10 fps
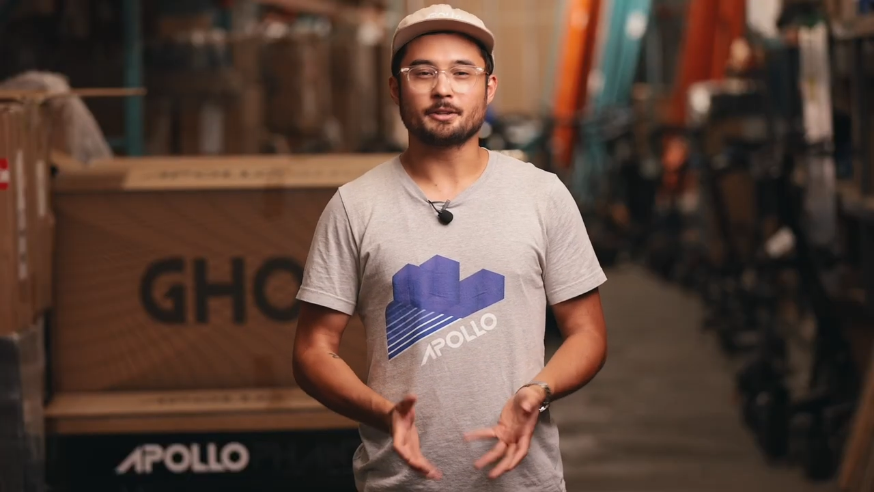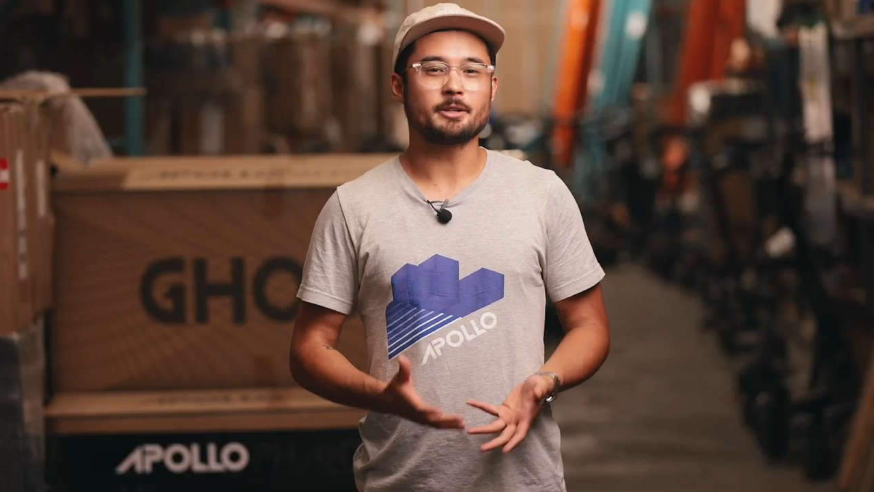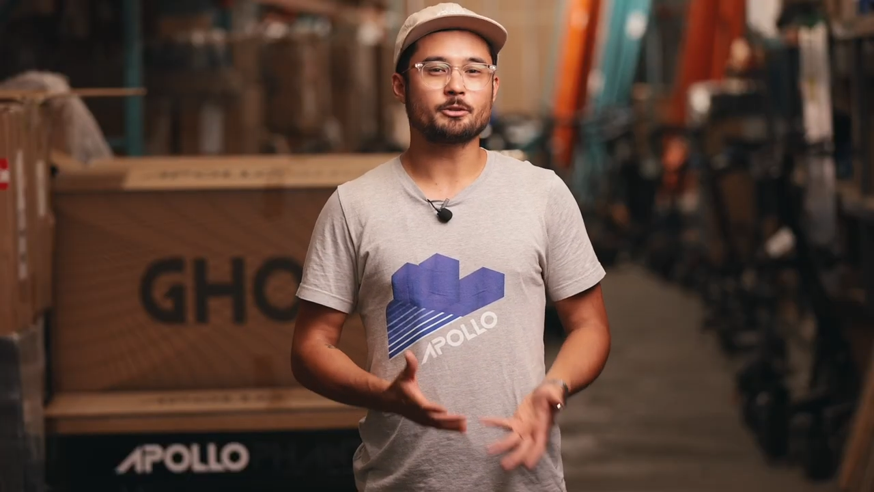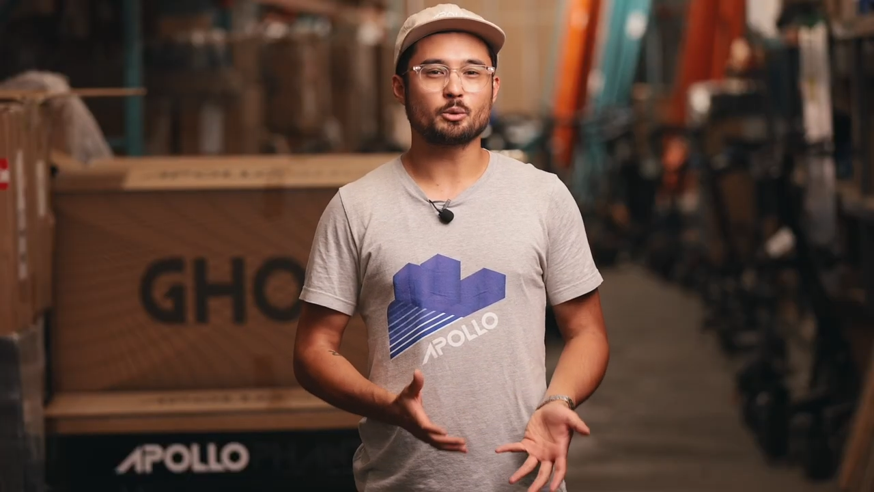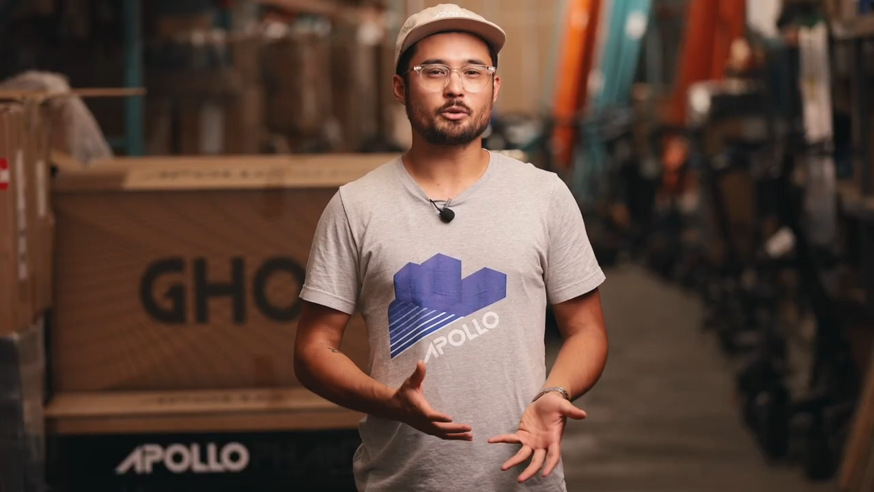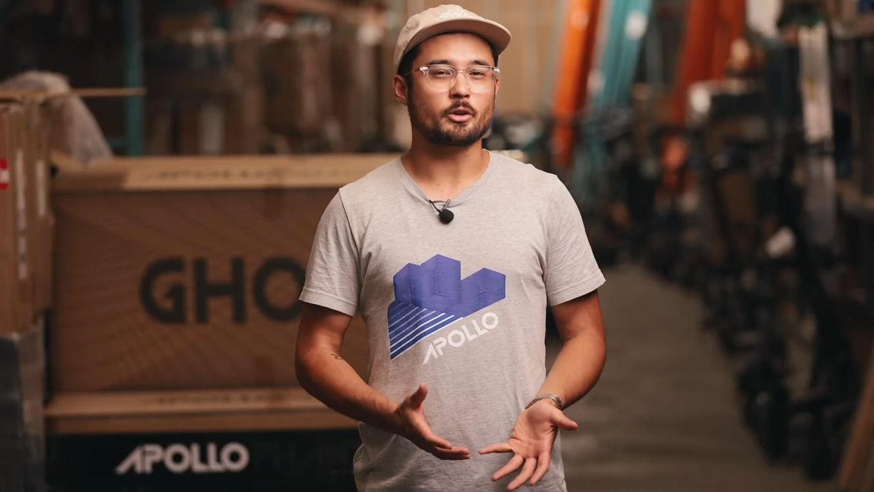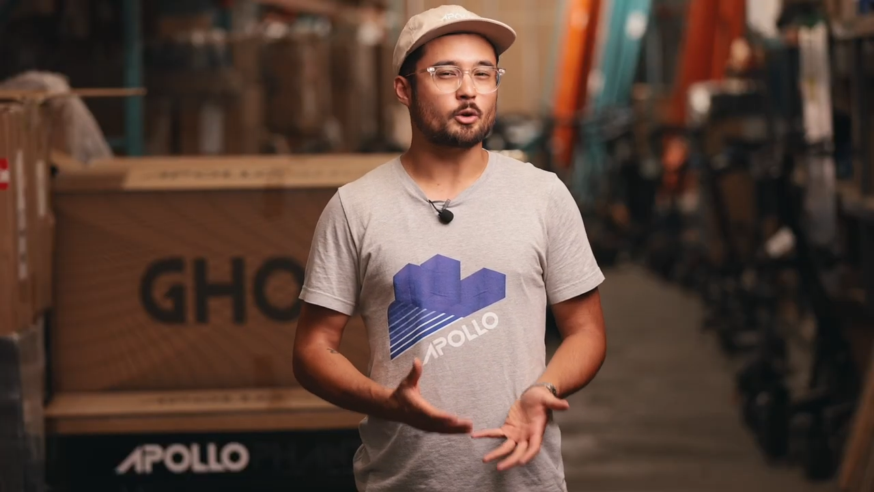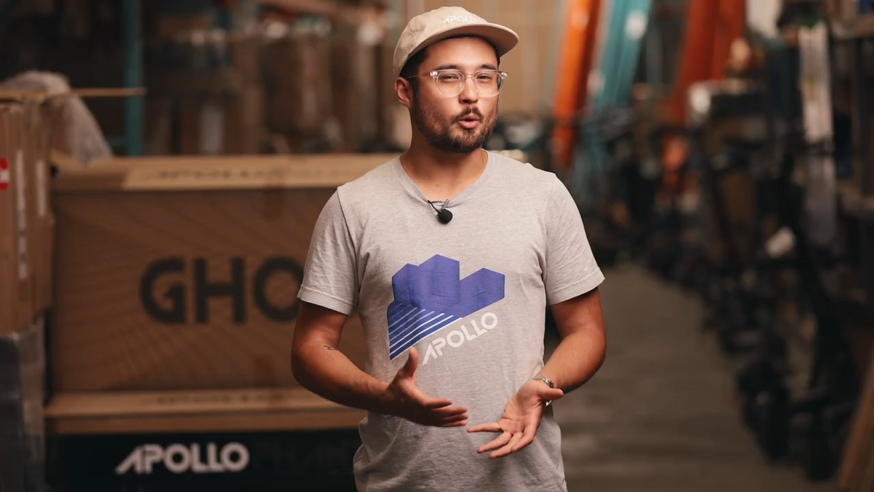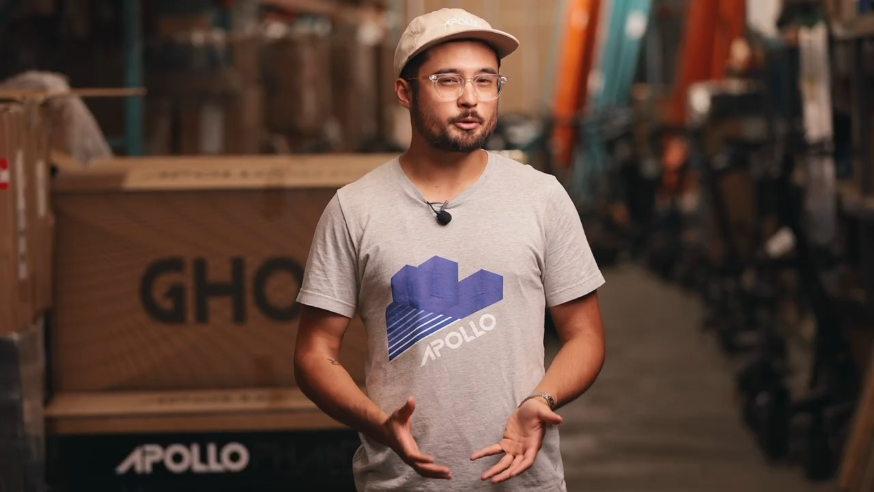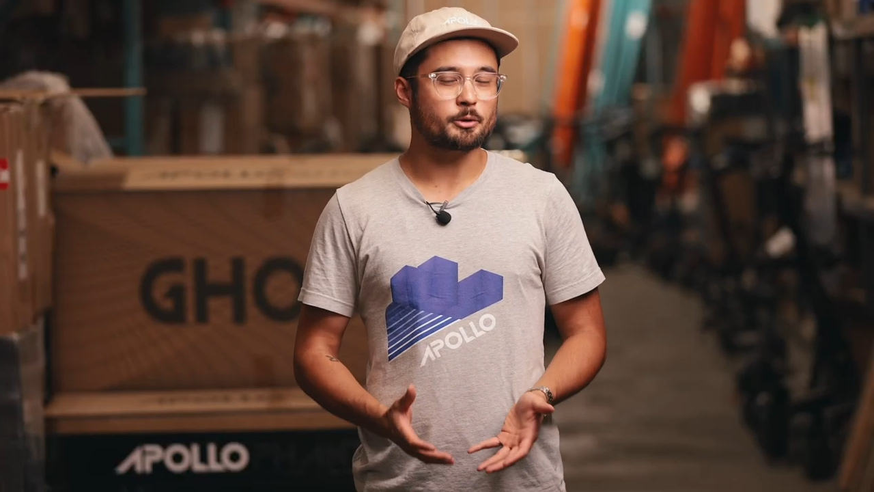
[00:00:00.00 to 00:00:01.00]
these scooters that
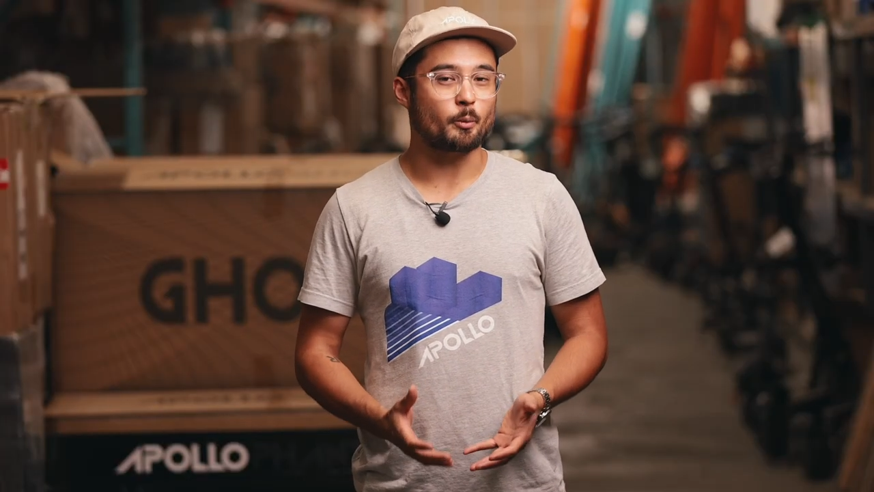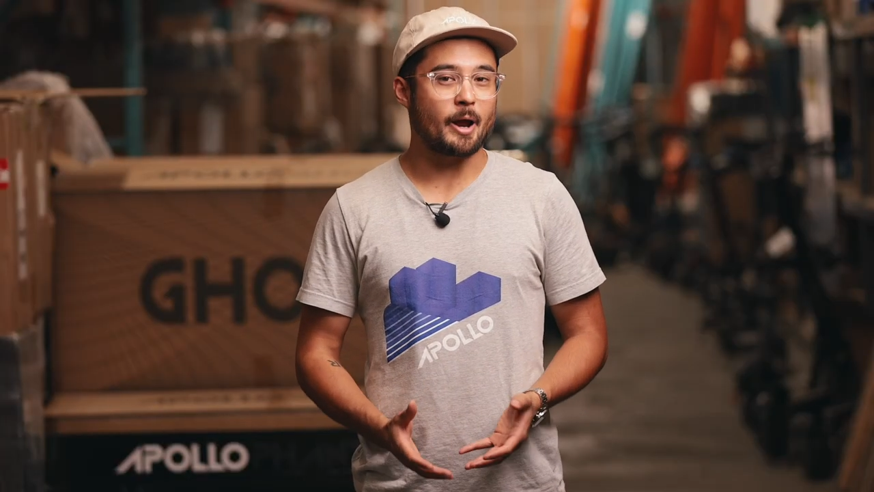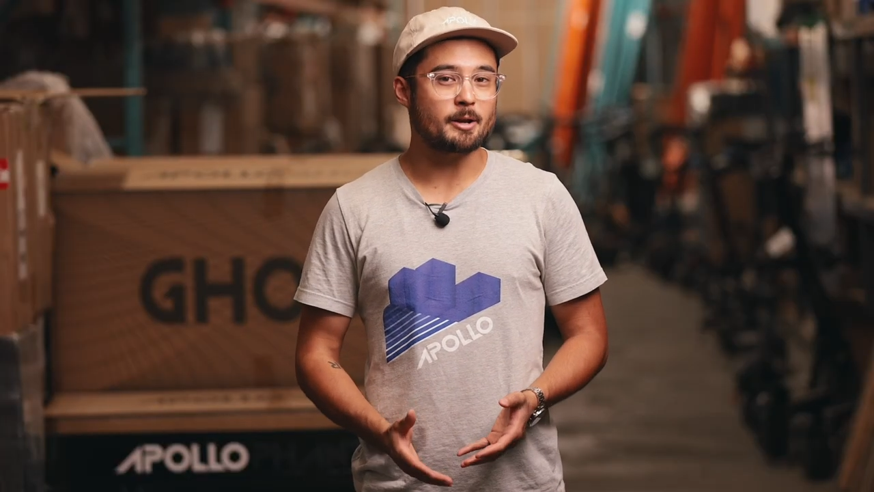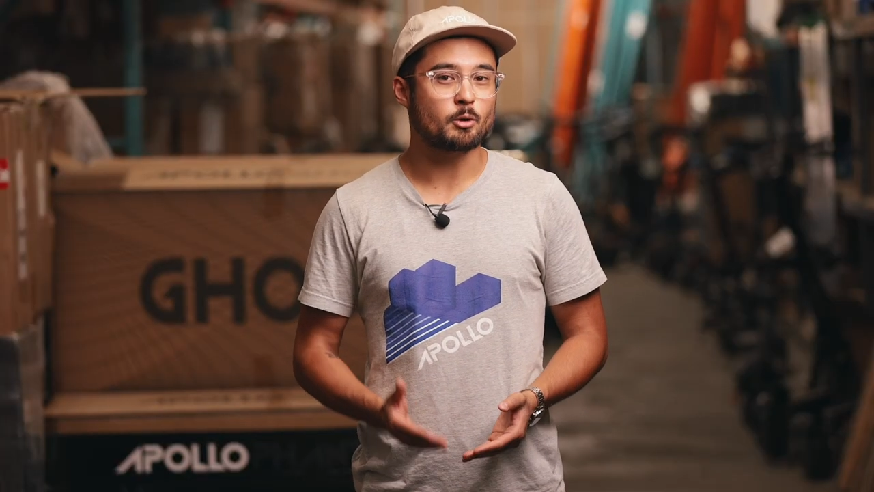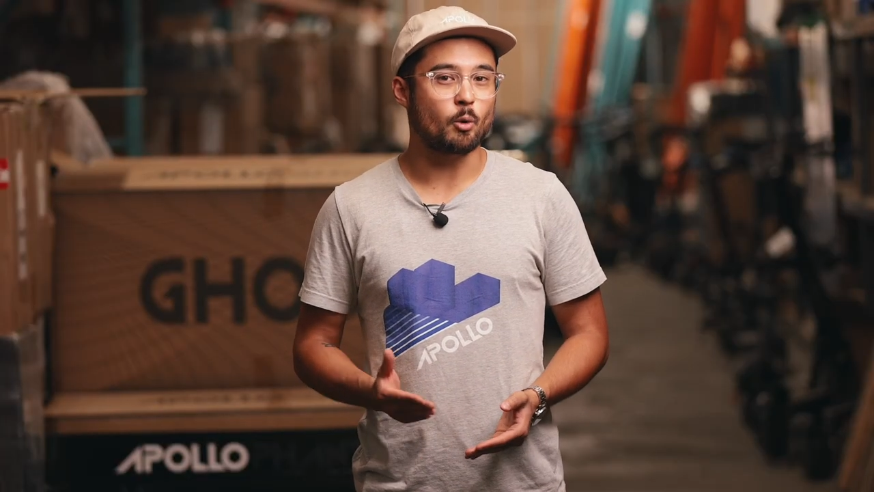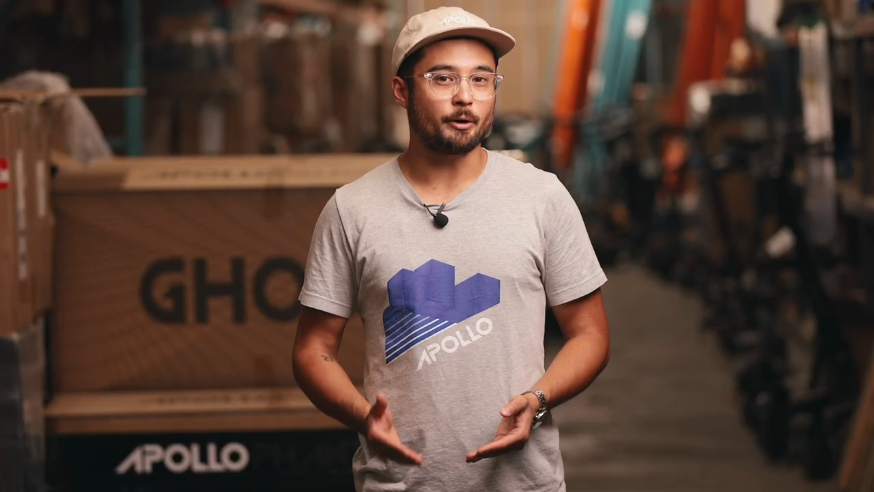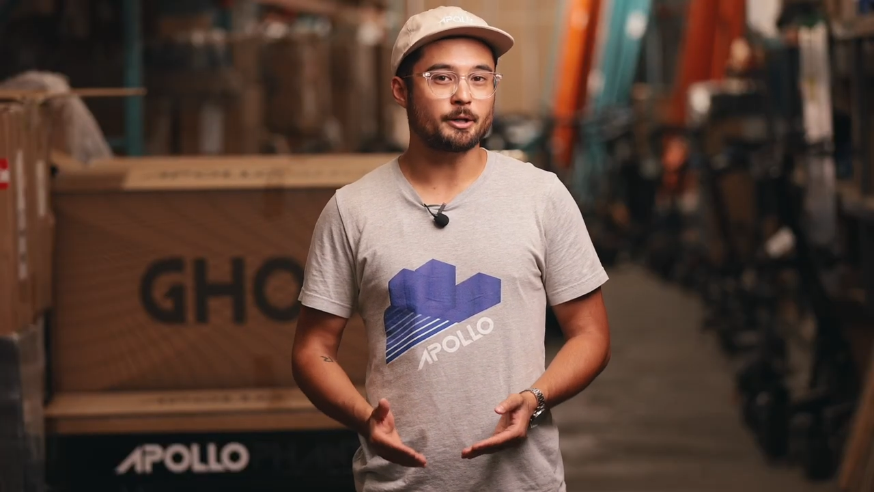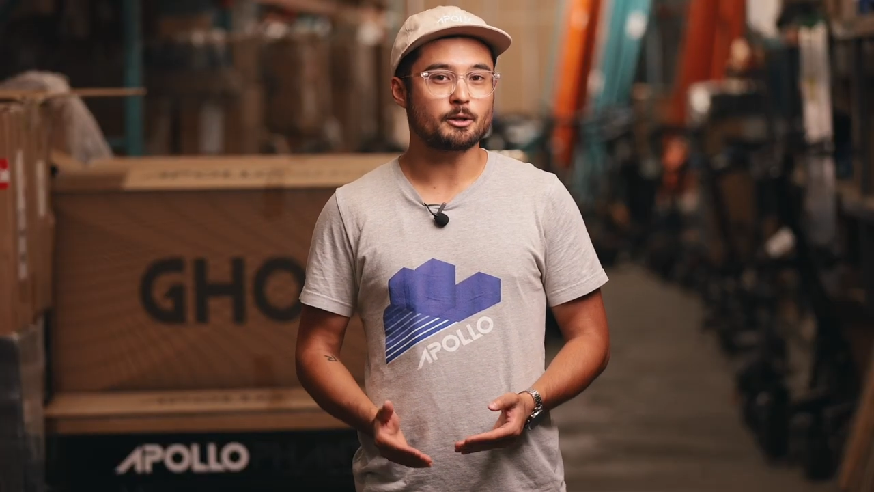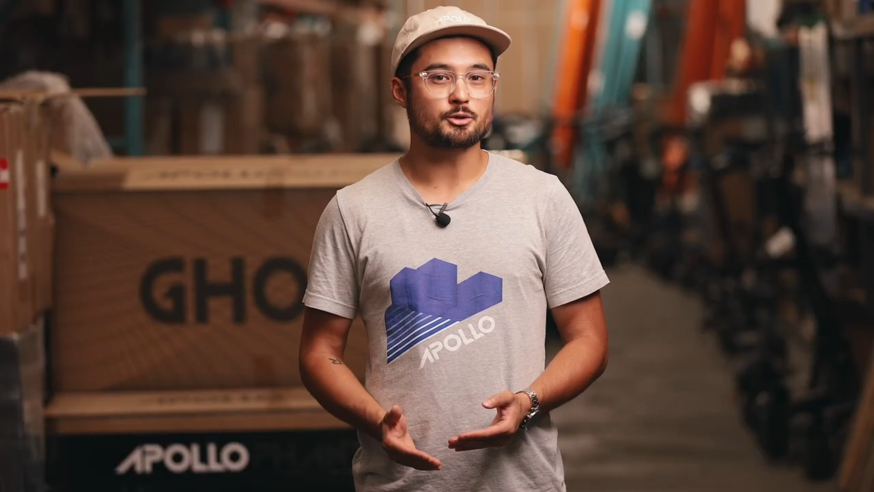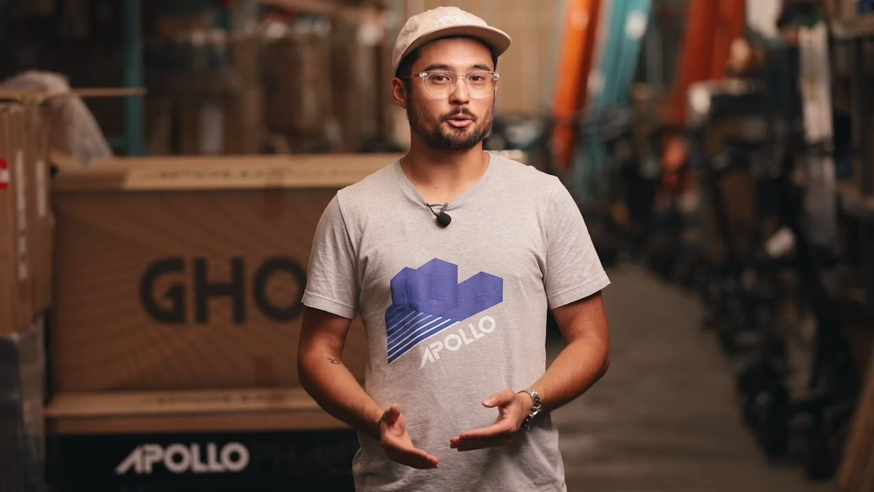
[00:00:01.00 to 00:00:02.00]
go through the random
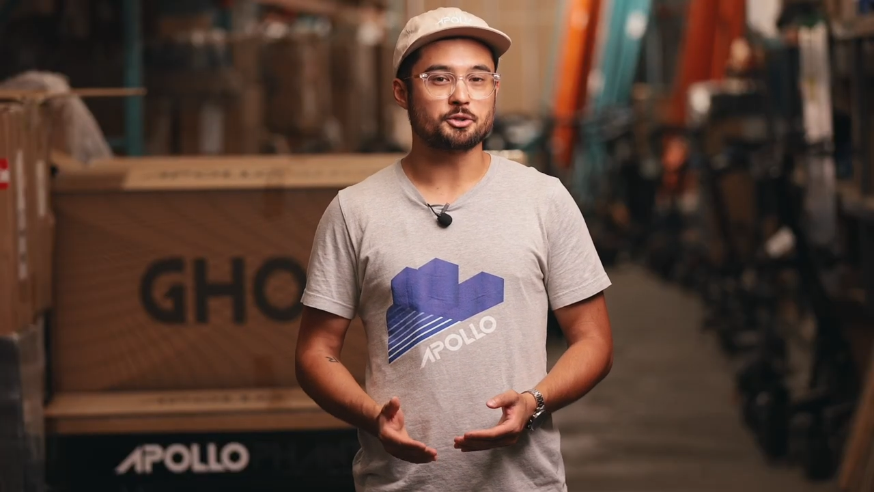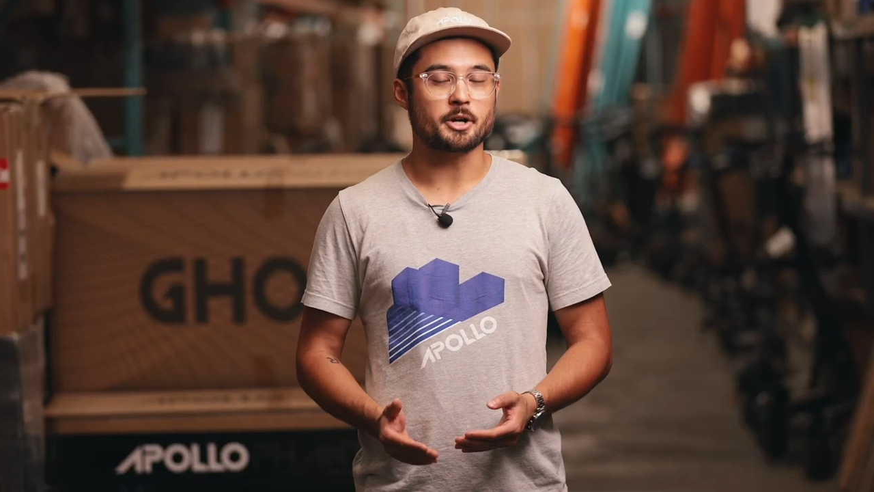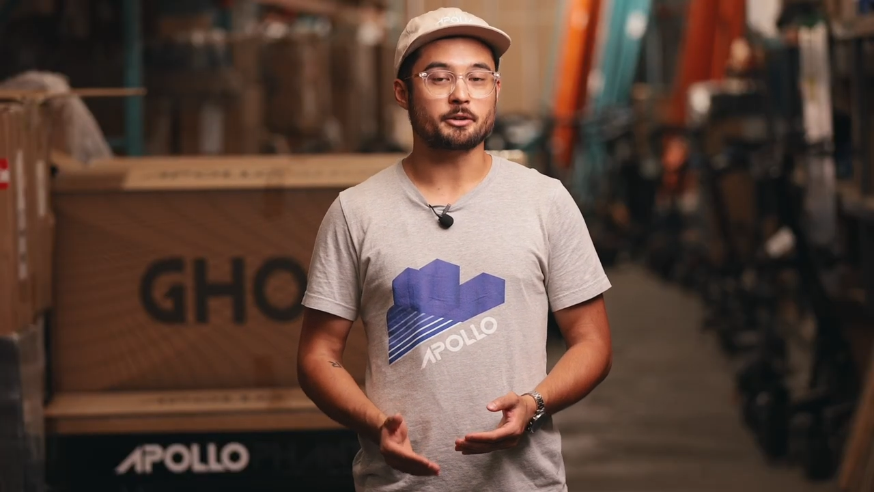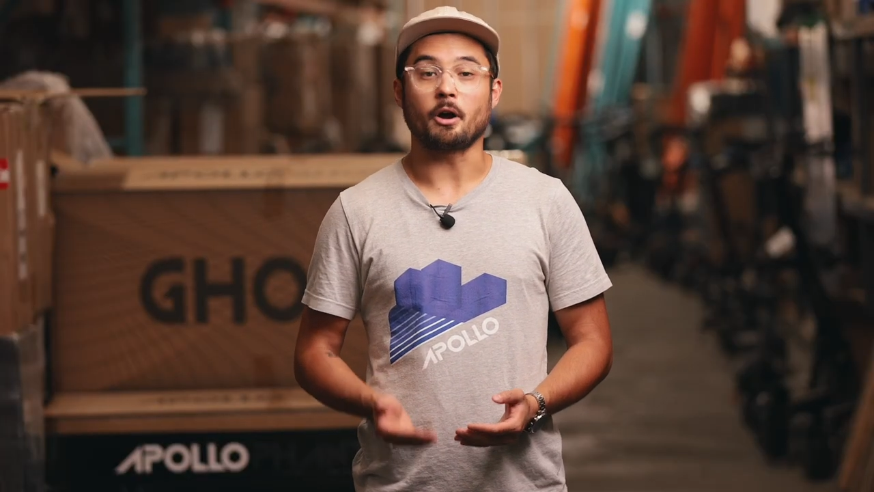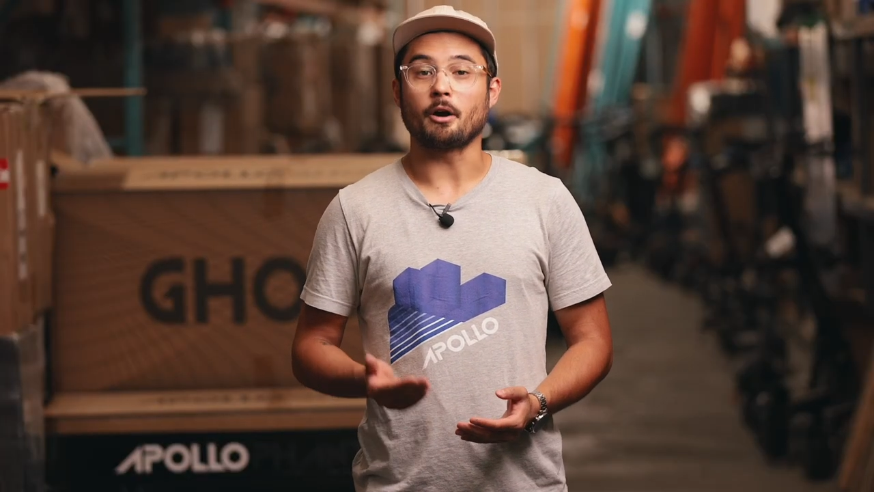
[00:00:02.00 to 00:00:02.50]
quality control checks